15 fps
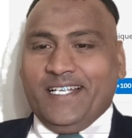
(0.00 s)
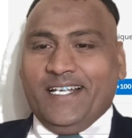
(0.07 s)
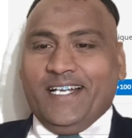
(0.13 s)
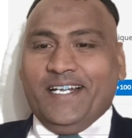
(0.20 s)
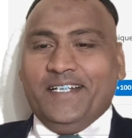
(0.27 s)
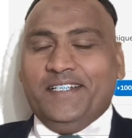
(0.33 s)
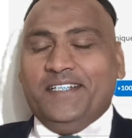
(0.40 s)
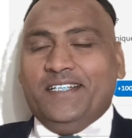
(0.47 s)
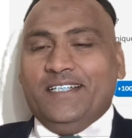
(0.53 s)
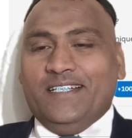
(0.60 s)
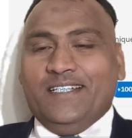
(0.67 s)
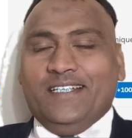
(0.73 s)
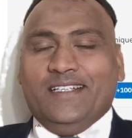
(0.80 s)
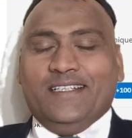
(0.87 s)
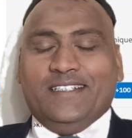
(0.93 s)
Uh,
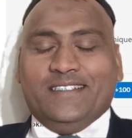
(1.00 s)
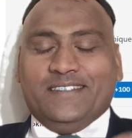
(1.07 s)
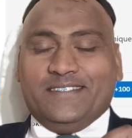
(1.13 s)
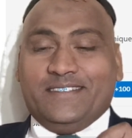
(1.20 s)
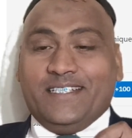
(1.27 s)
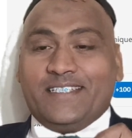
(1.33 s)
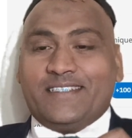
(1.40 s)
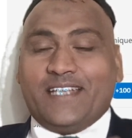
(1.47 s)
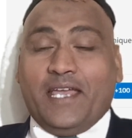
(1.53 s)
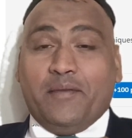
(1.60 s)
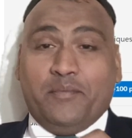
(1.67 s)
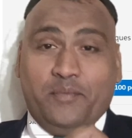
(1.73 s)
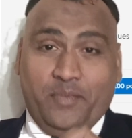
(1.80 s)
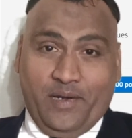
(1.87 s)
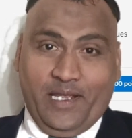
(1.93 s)
just
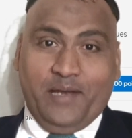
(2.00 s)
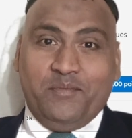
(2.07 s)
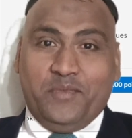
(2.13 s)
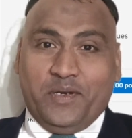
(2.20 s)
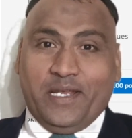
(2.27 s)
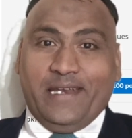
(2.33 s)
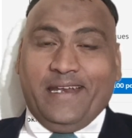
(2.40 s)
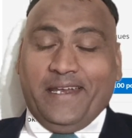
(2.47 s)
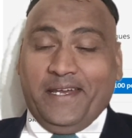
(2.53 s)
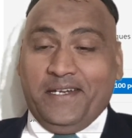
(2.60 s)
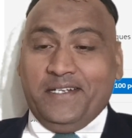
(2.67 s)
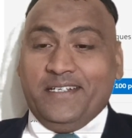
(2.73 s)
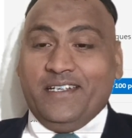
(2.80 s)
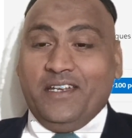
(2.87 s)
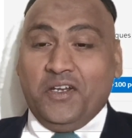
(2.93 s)
I blame
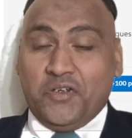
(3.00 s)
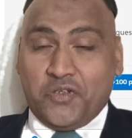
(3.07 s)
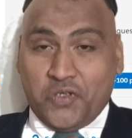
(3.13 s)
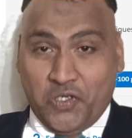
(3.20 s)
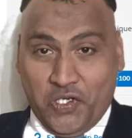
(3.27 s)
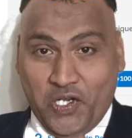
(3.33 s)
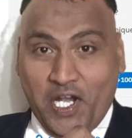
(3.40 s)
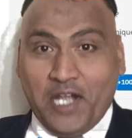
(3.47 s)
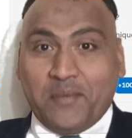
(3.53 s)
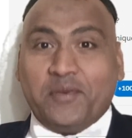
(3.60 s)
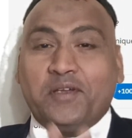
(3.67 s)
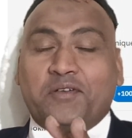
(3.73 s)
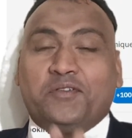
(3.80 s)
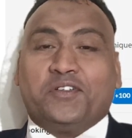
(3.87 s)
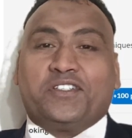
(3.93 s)
Trailhead. It should not
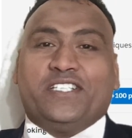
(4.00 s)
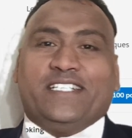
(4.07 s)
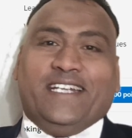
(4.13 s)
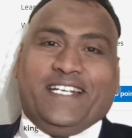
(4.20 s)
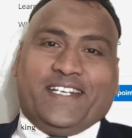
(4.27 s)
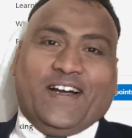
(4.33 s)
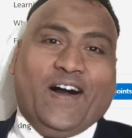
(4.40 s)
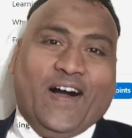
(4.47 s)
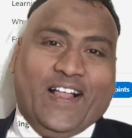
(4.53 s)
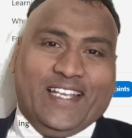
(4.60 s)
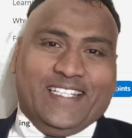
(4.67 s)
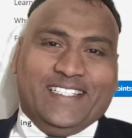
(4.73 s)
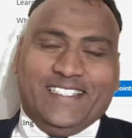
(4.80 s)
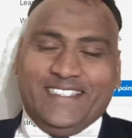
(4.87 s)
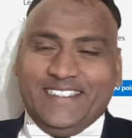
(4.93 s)
be a question at
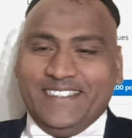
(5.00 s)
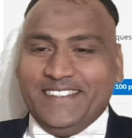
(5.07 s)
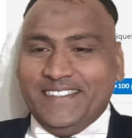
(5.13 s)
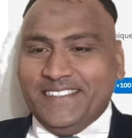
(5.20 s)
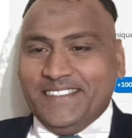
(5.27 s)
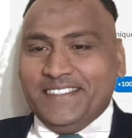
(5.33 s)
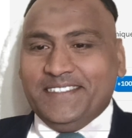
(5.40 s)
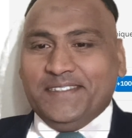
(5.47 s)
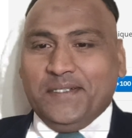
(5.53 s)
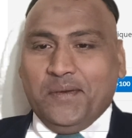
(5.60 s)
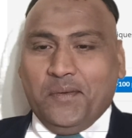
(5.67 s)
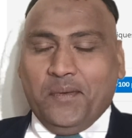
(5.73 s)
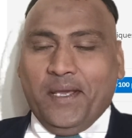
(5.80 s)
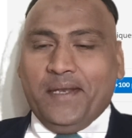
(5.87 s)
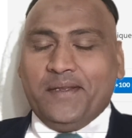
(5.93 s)
all.
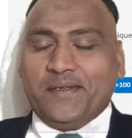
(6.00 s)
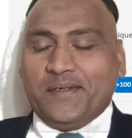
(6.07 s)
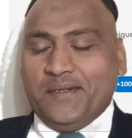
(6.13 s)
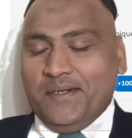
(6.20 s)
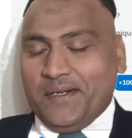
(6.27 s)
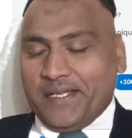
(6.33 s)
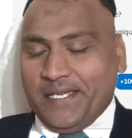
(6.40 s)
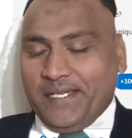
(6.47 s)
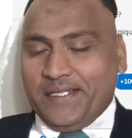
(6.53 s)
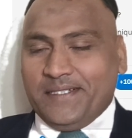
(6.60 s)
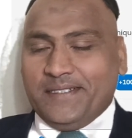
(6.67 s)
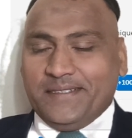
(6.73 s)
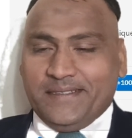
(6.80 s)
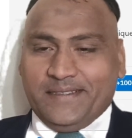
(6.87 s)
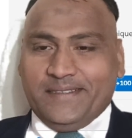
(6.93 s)
Well,
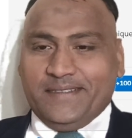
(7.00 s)
okay.